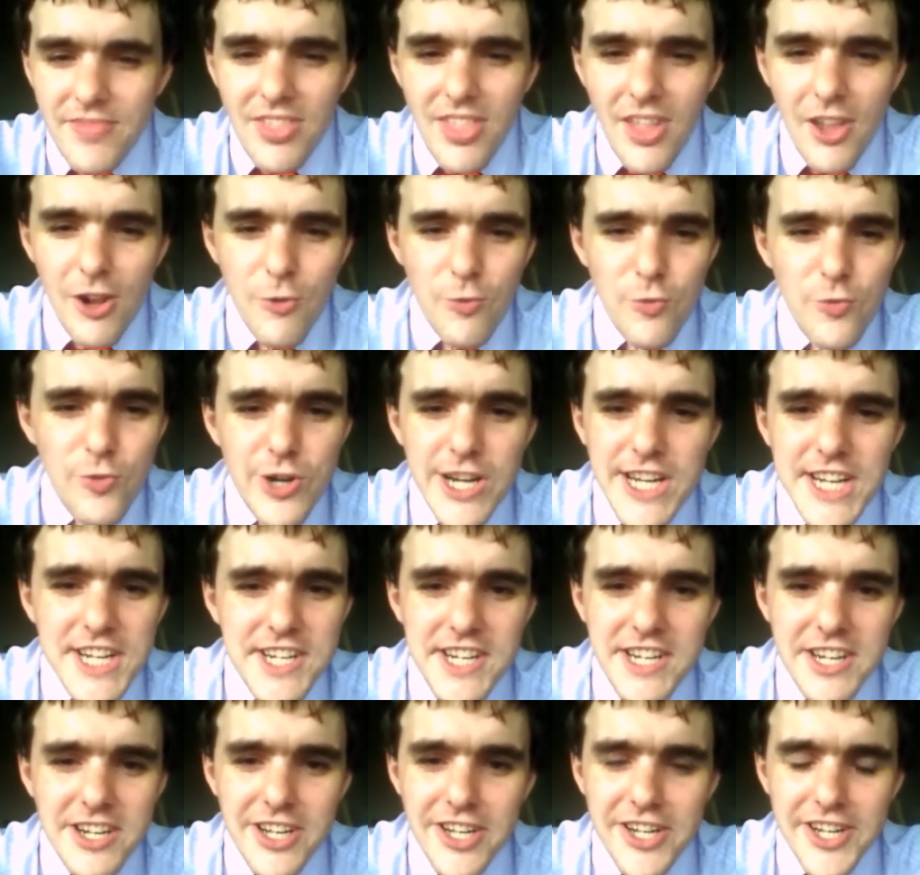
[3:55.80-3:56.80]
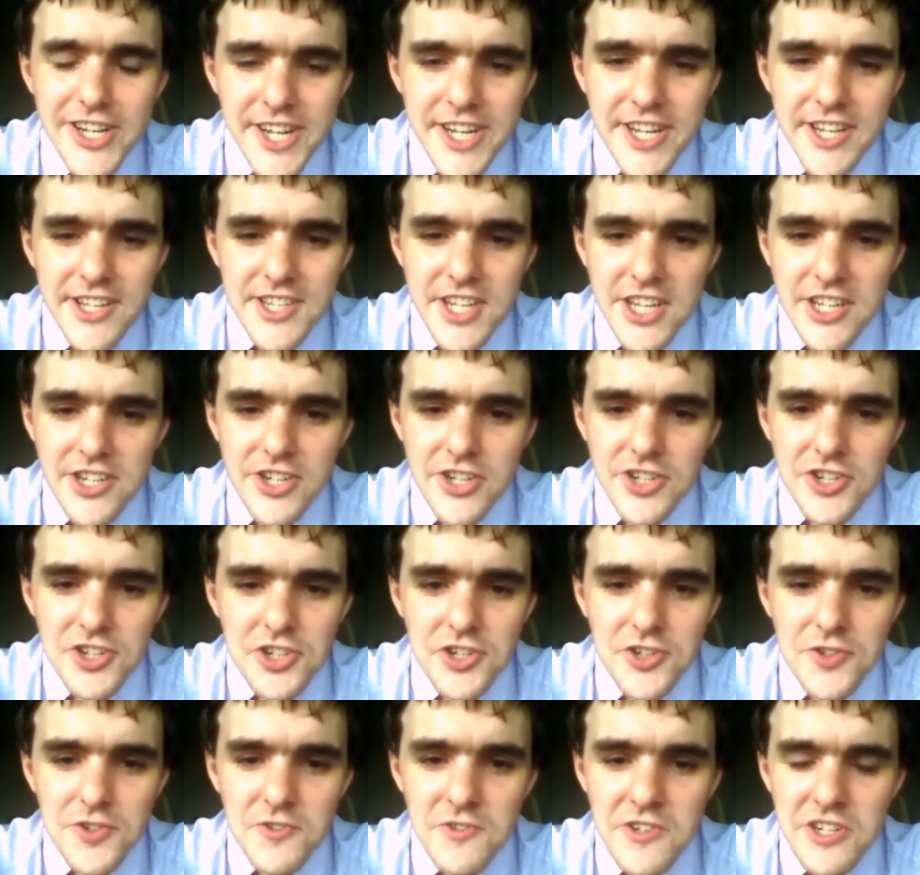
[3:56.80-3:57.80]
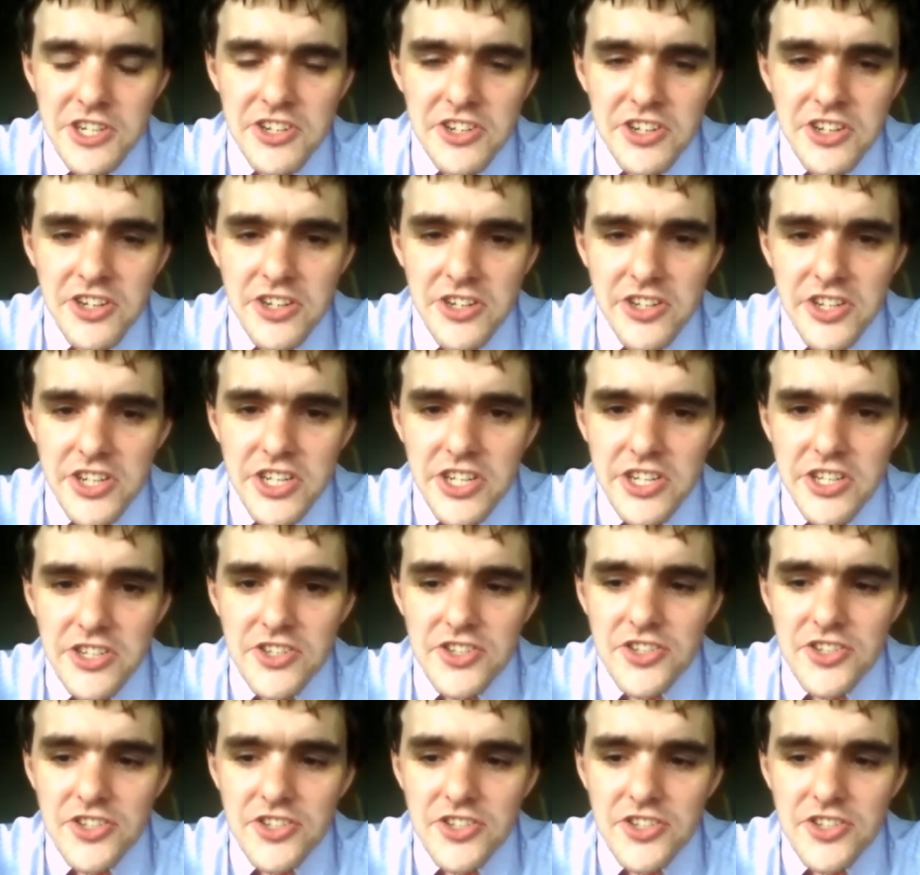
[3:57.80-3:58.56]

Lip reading: really didn't like his attitude, didn't like his